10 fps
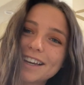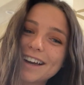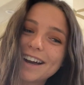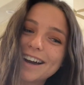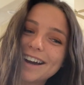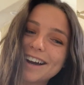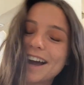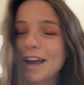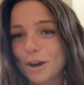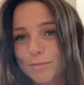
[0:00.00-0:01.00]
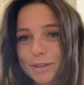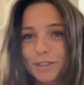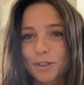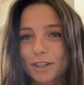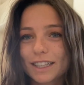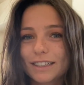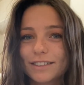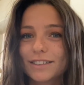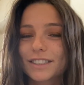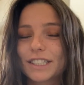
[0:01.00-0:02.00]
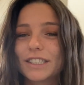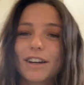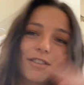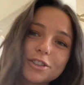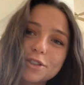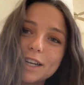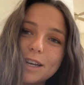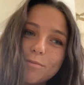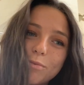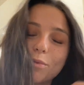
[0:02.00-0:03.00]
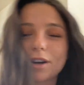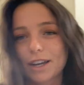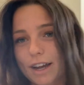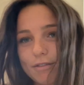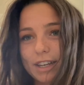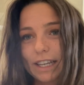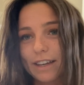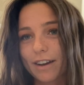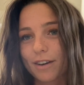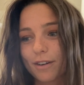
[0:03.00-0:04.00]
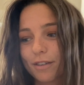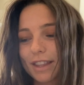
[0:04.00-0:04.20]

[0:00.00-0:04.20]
Uh, I hope you enjoyed the little Sedona trip workout video.